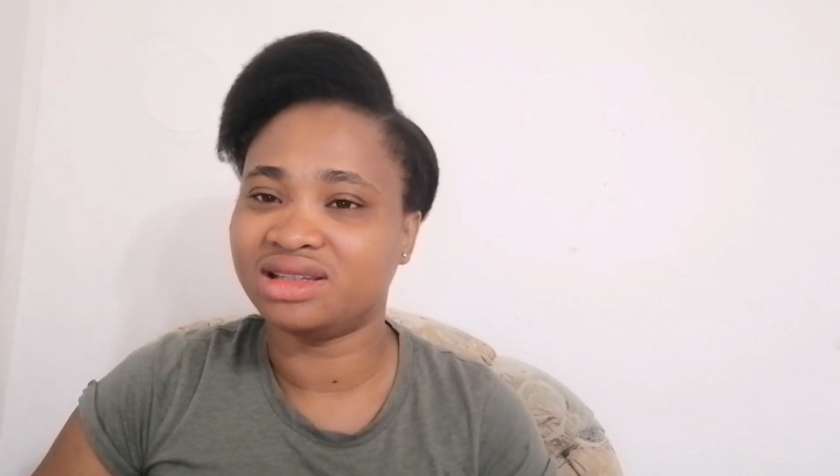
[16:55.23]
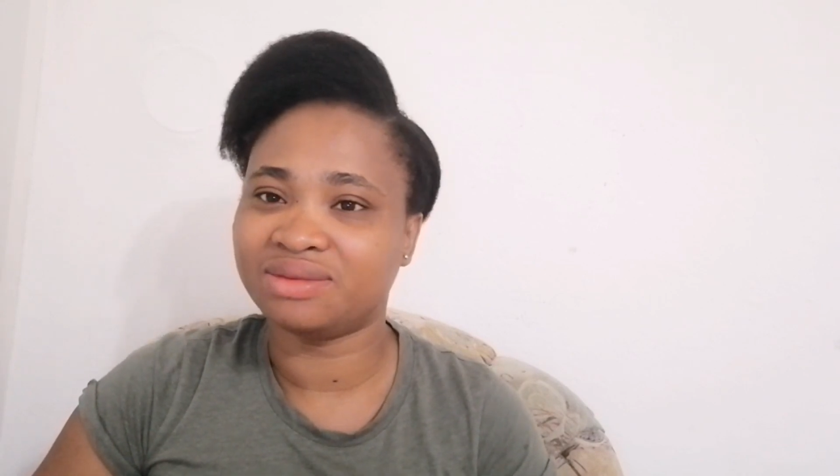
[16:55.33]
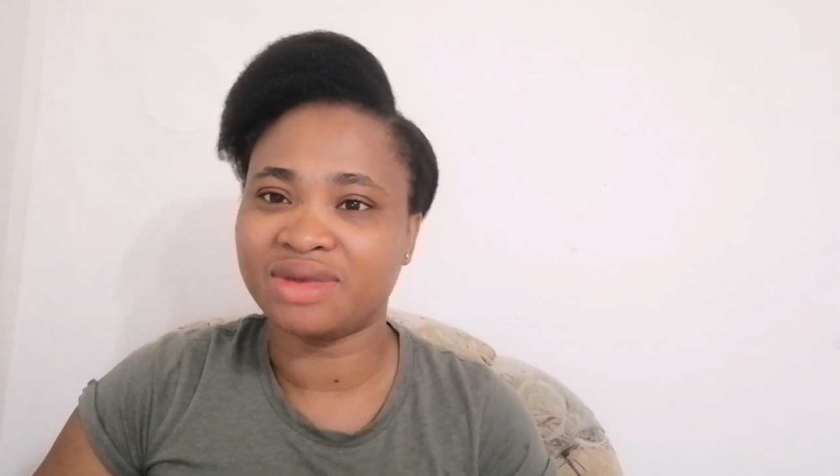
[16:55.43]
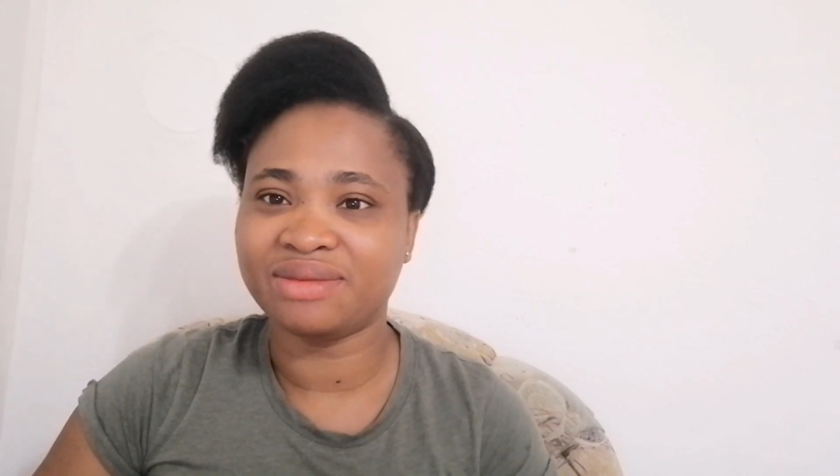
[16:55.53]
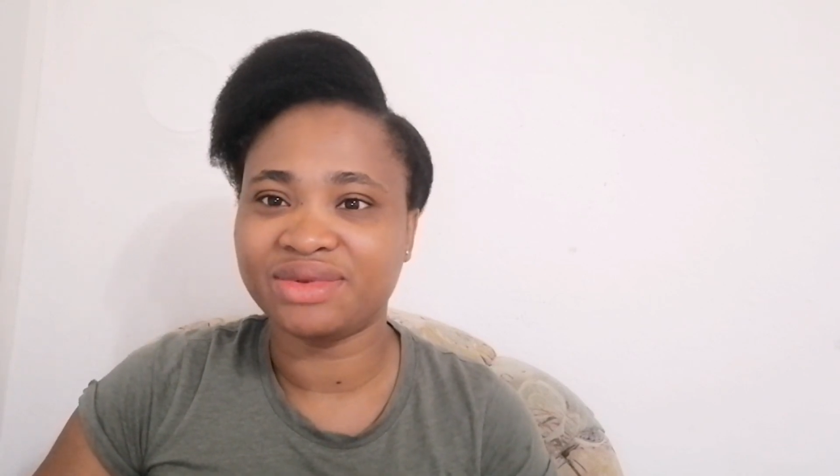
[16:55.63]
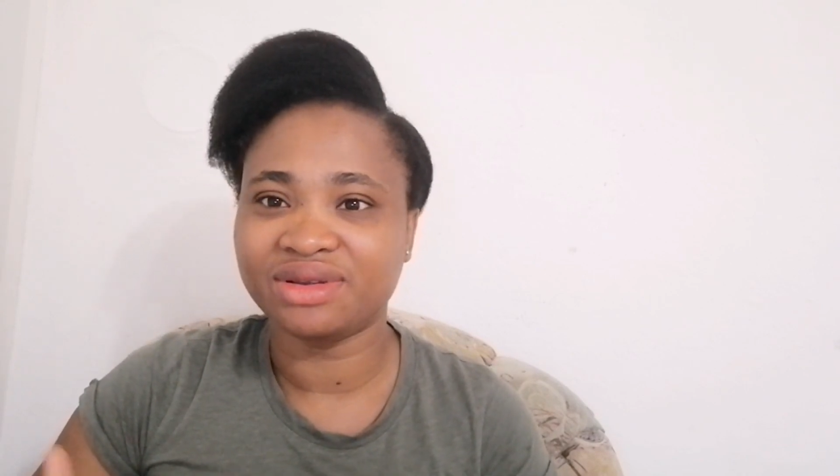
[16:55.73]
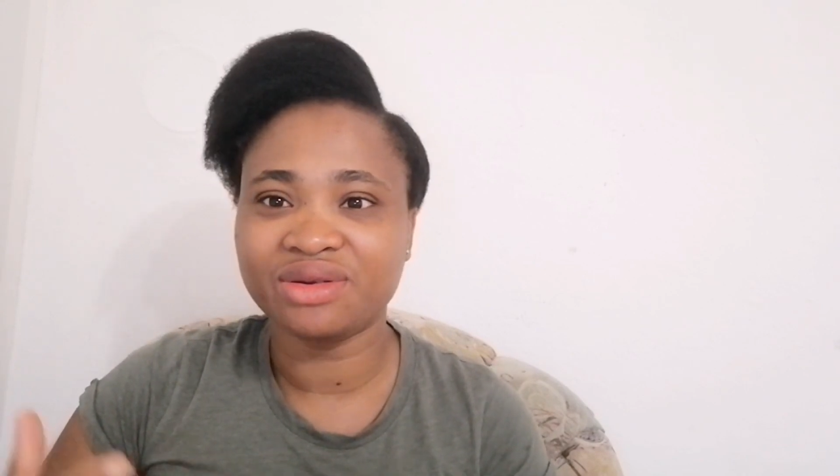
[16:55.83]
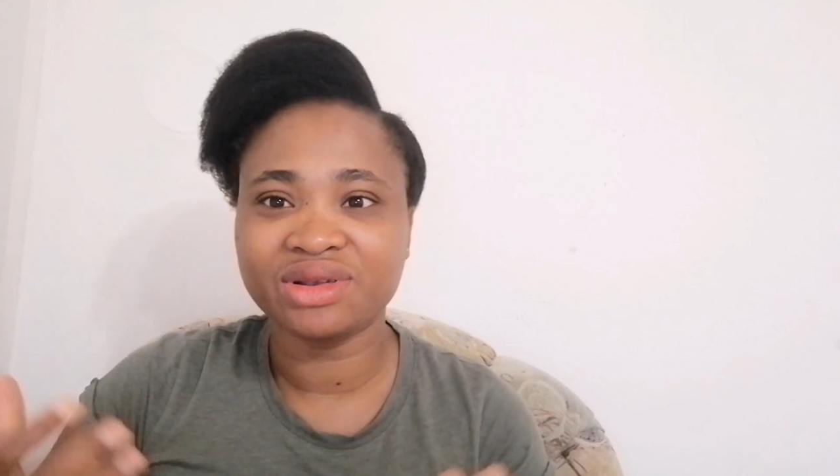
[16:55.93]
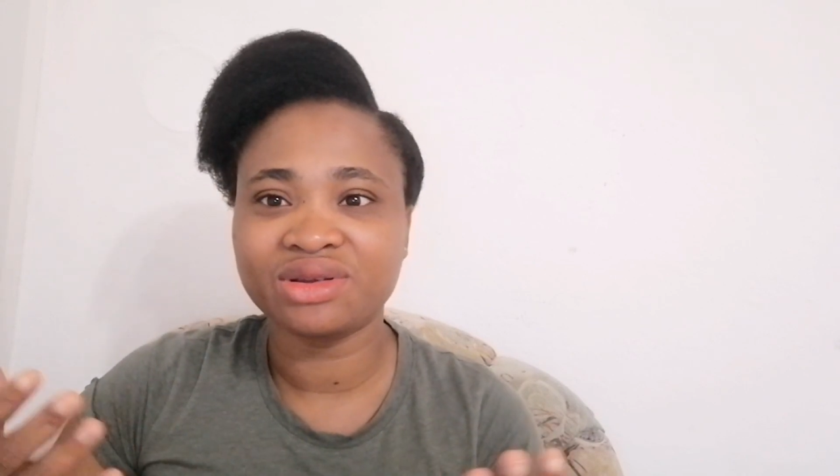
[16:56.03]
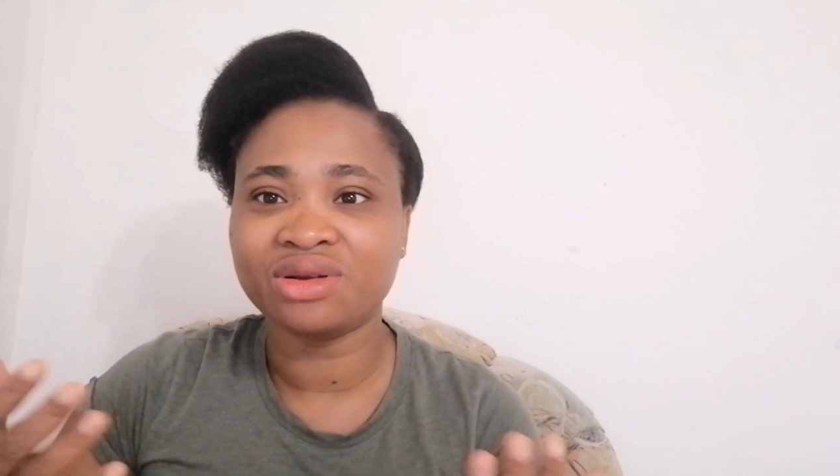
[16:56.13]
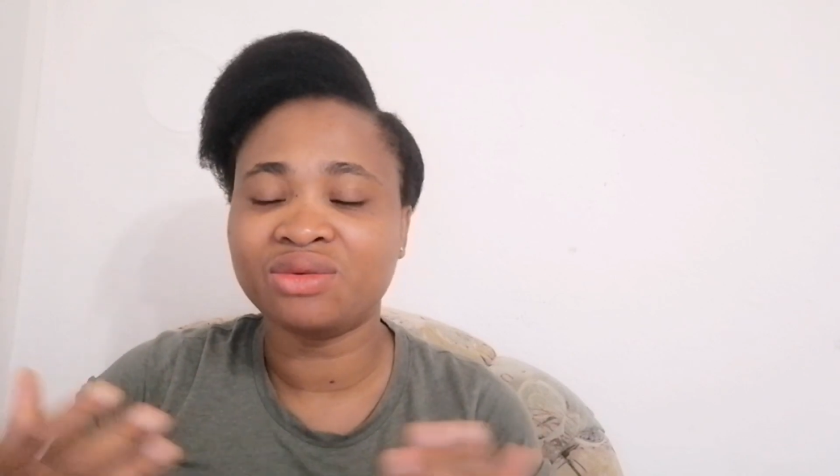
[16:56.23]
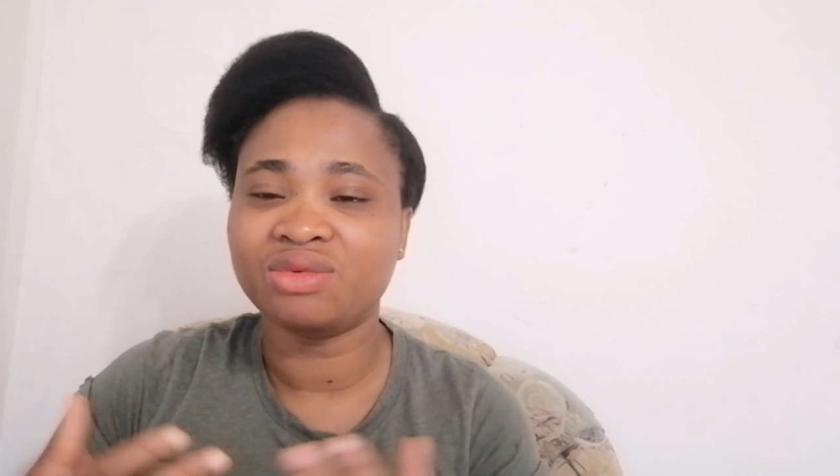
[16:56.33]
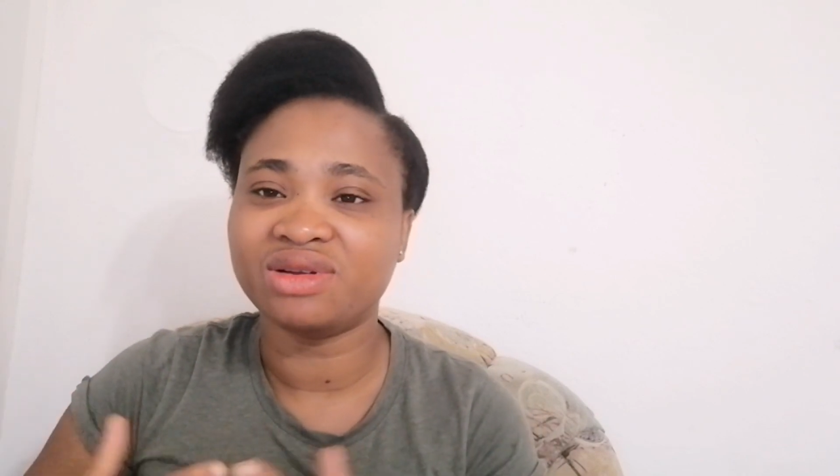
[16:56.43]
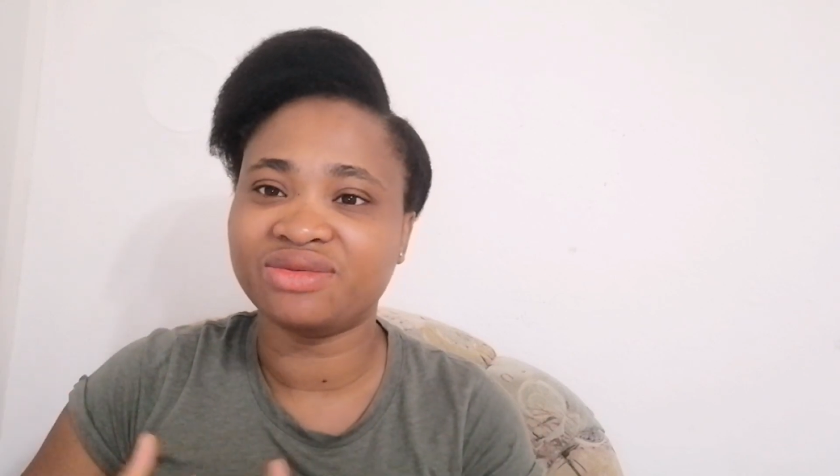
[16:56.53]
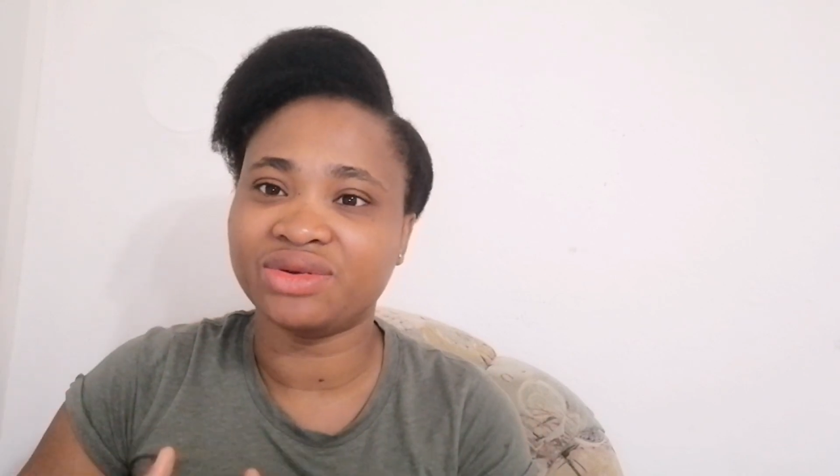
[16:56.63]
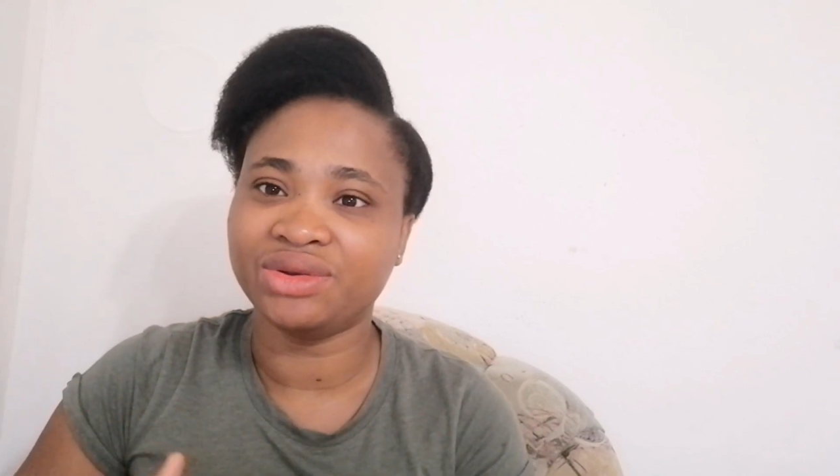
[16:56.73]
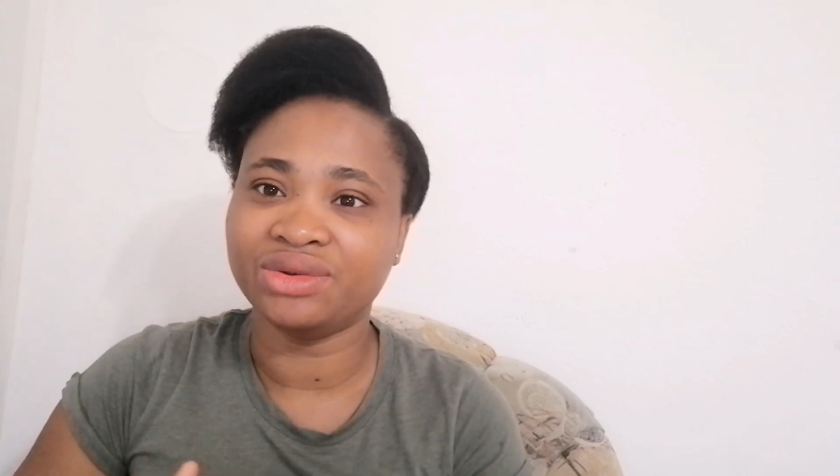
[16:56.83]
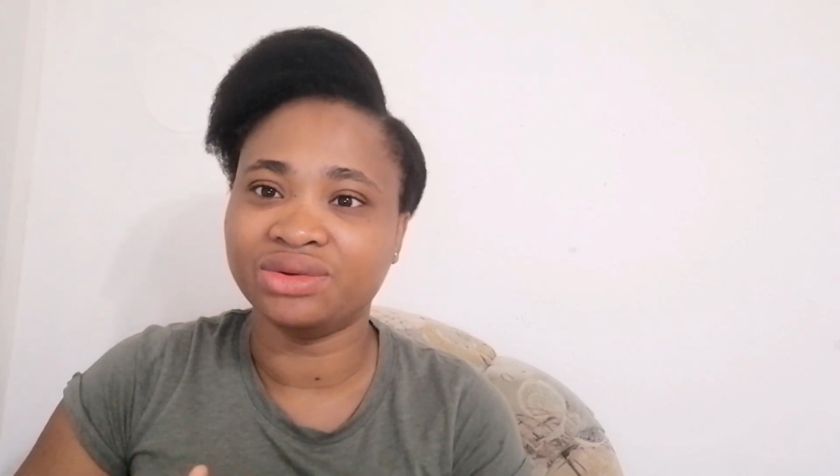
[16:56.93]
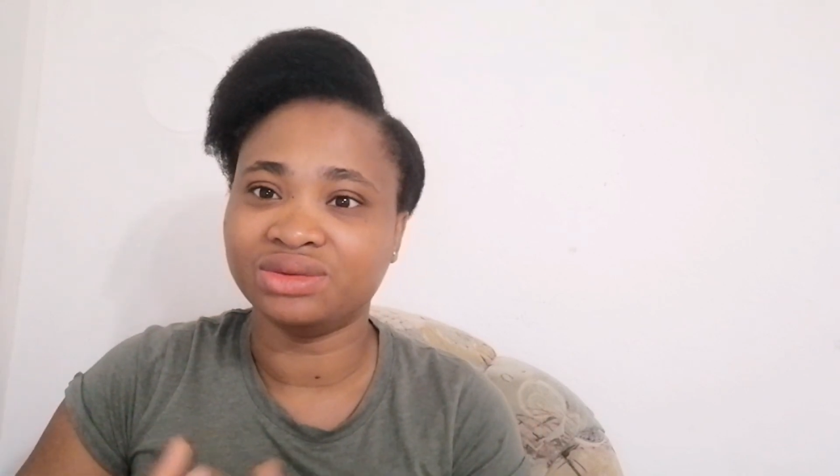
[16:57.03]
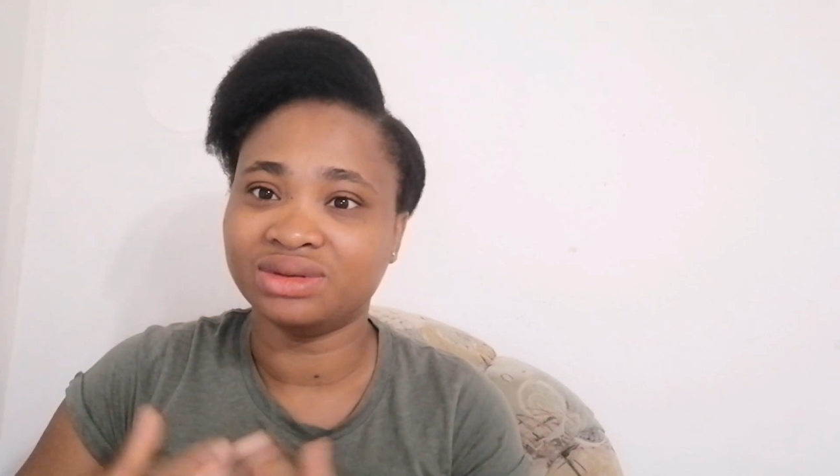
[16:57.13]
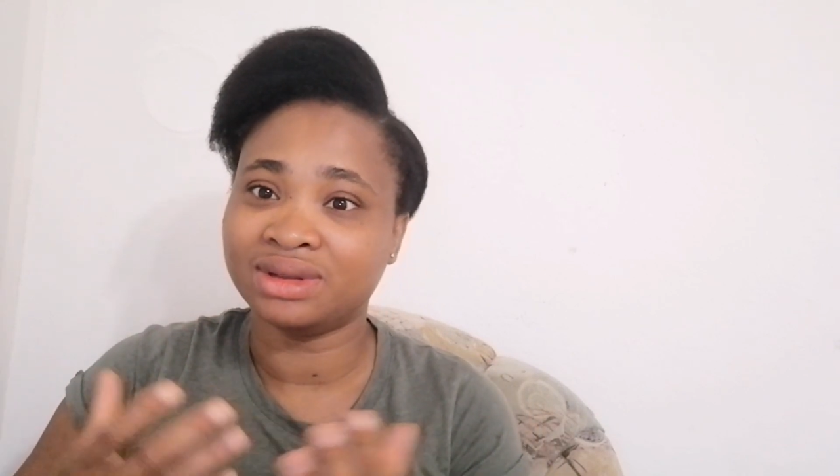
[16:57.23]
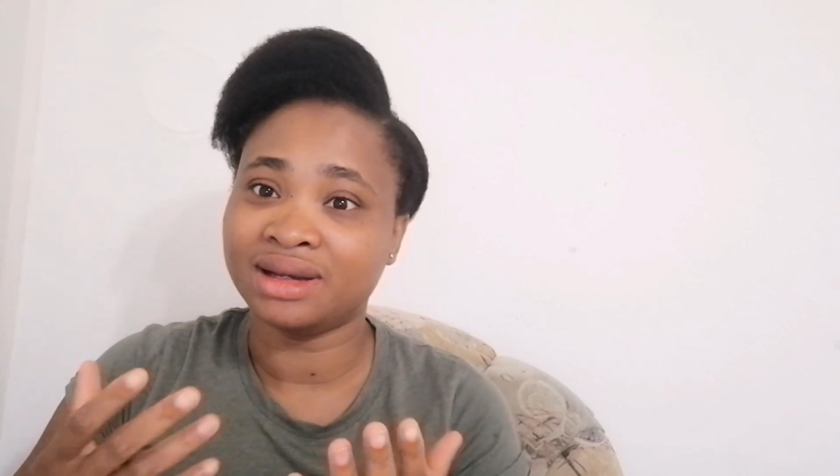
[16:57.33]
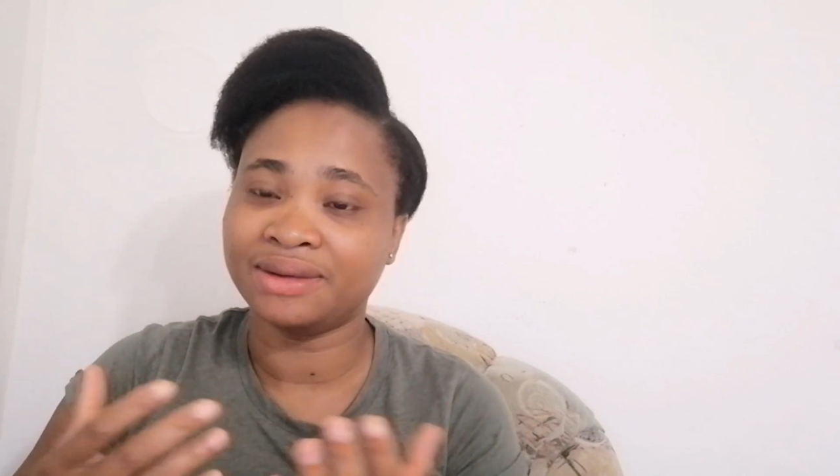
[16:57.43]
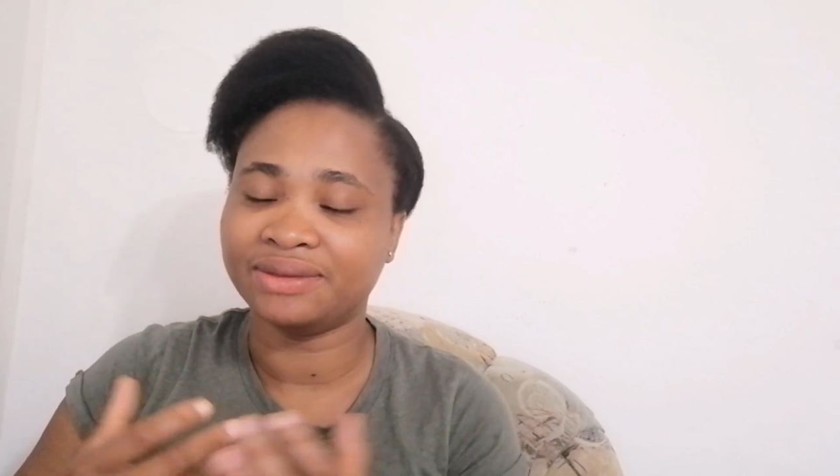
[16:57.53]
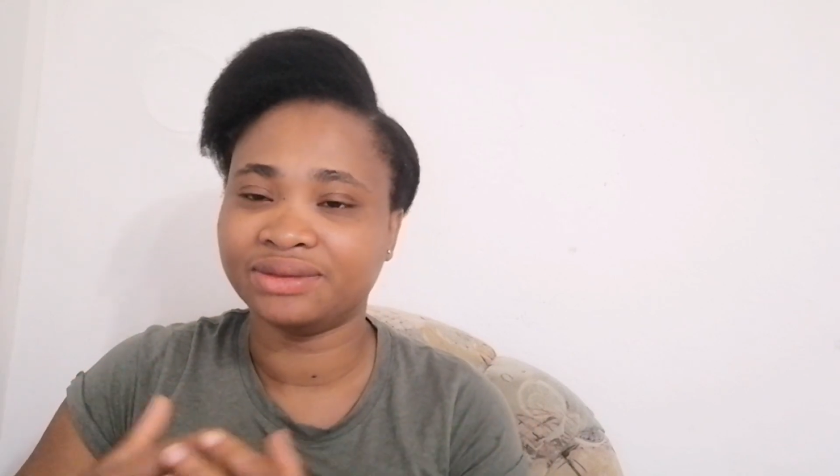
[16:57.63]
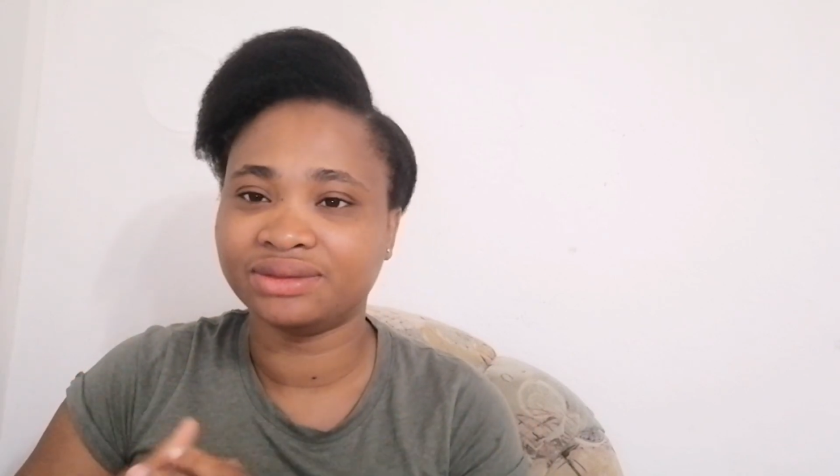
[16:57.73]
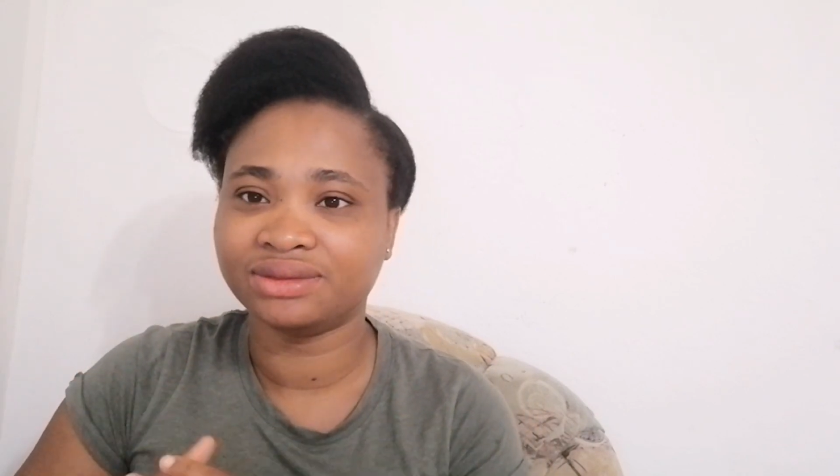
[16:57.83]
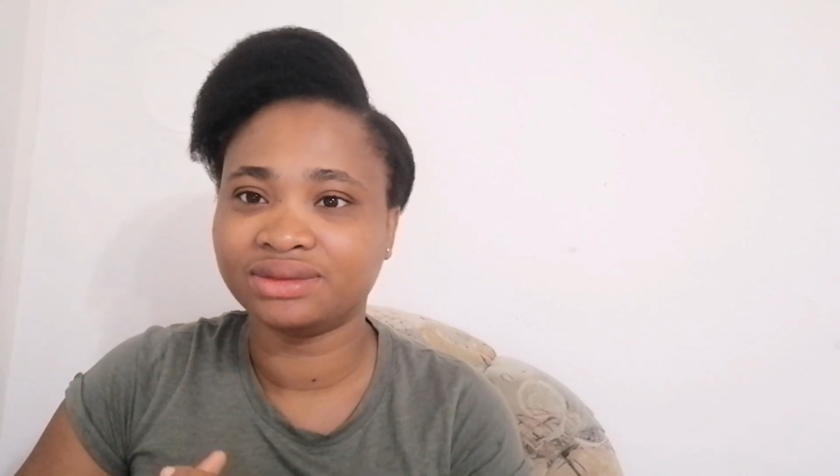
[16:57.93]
it might be going on well for you now.